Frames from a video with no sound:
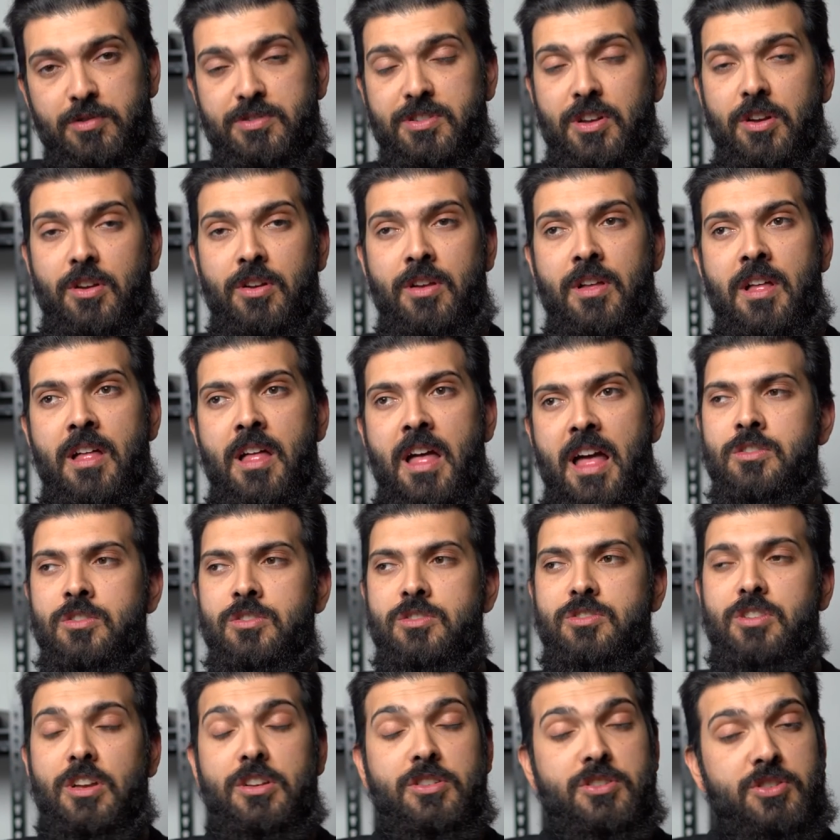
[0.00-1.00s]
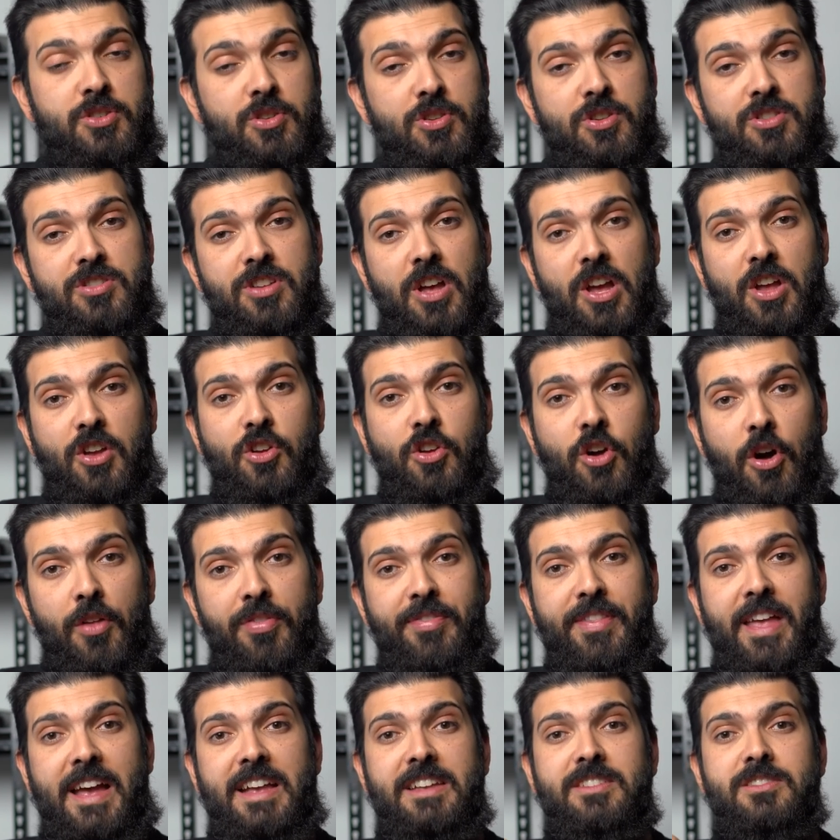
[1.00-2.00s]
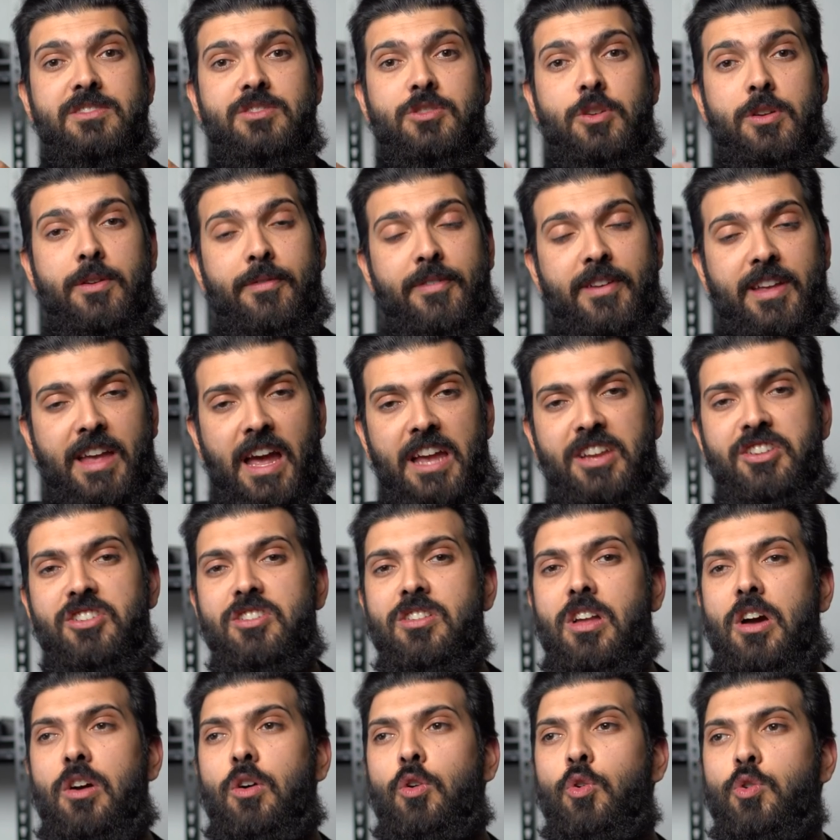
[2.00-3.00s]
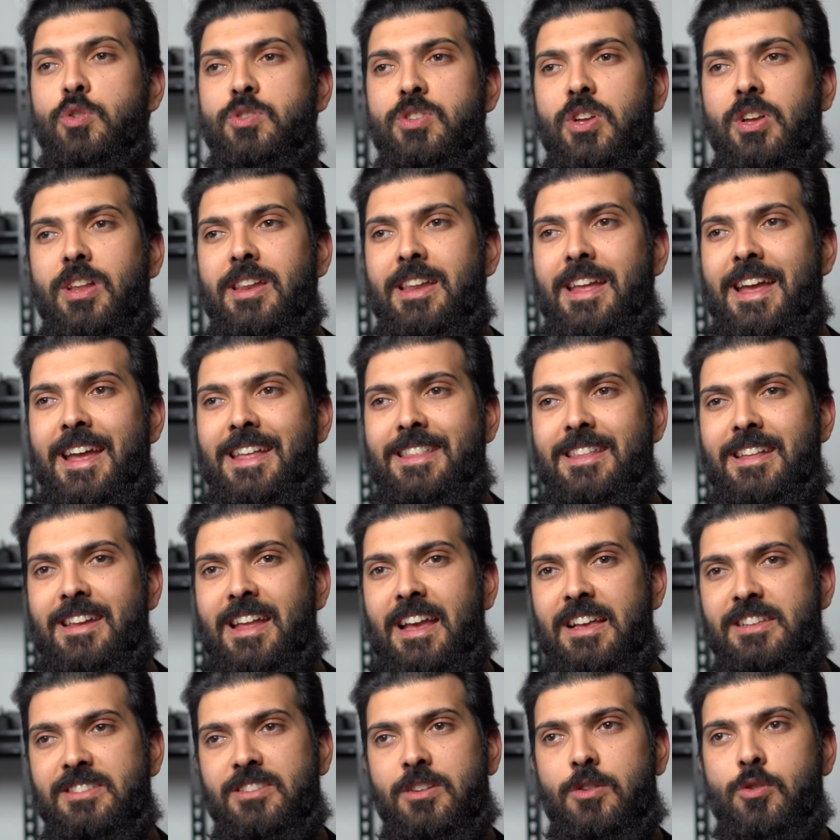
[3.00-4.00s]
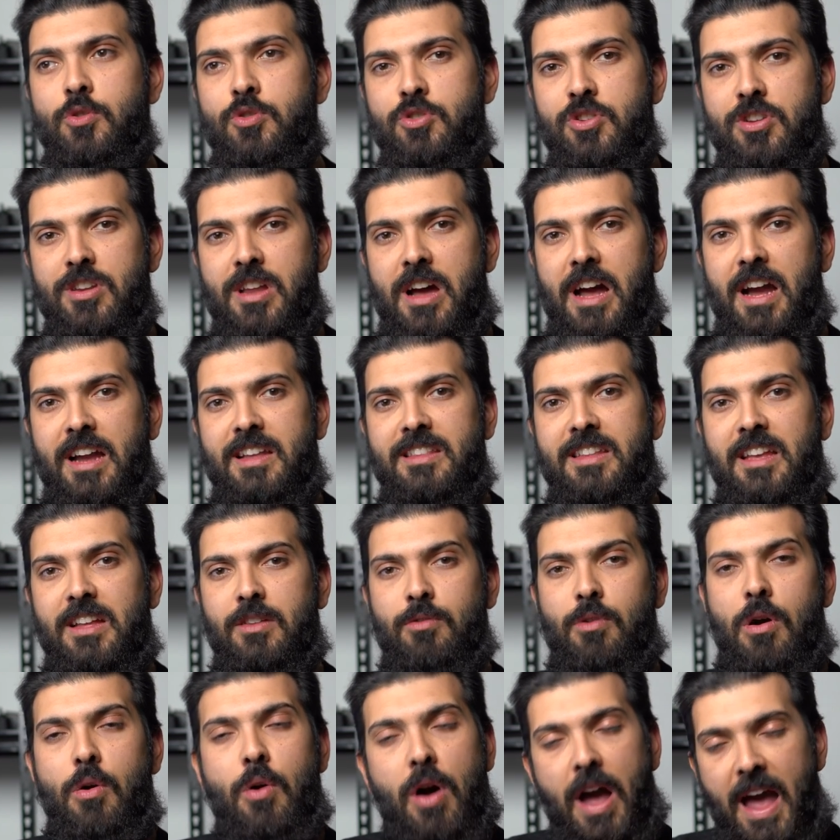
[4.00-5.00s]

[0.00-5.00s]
So as soon as I got that certification, I also landed a solution architect role.